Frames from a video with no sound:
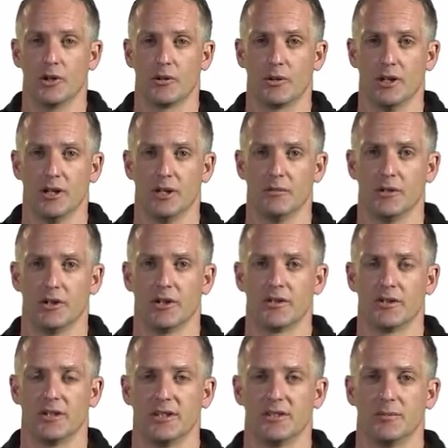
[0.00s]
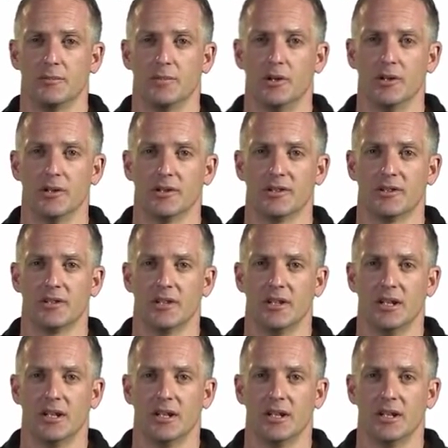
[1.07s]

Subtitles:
quality monitoring is important.